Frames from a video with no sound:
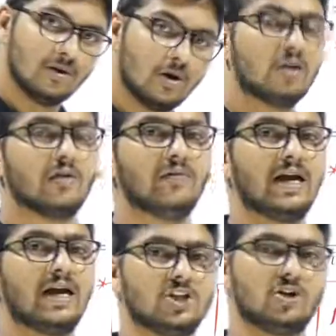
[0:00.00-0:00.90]
Good, so we
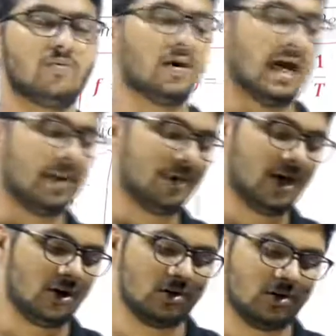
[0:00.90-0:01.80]
understood what
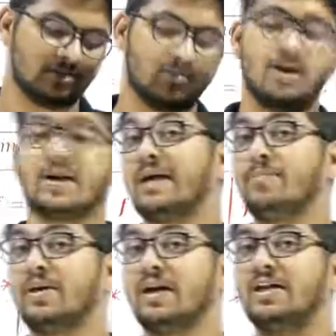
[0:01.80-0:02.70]
amplitude is, what time
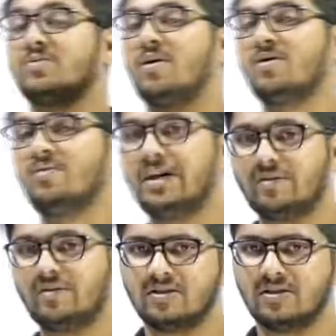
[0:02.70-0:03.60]
period is, what
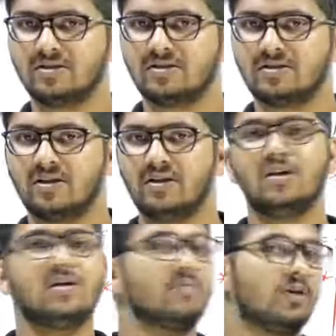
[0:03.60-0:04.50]
frequency is.
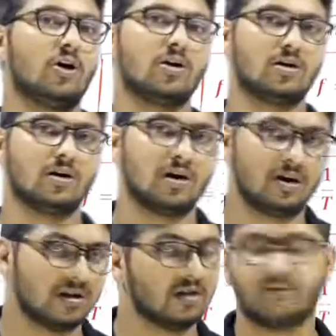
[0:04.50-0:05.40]
We got
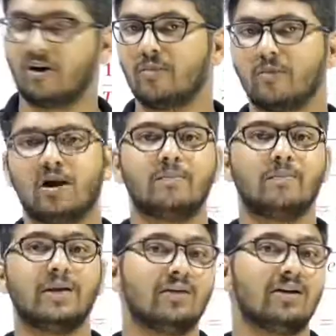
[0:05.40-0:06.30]
the formula
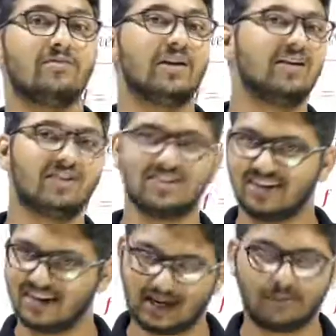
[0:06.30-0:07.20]
between frequency
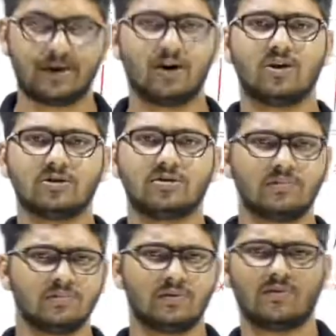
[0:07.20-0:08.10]
and time period also.
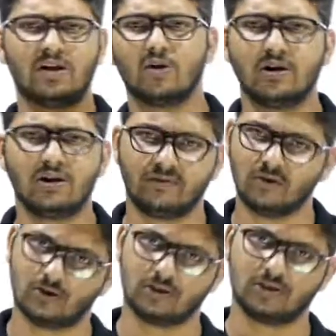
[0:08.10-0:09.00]
We'll go into a few
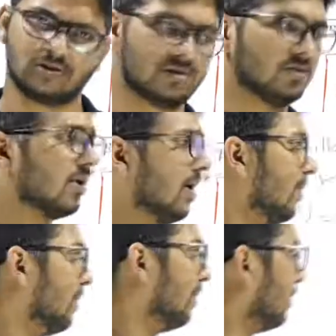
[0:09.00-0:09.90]
questions. Okay.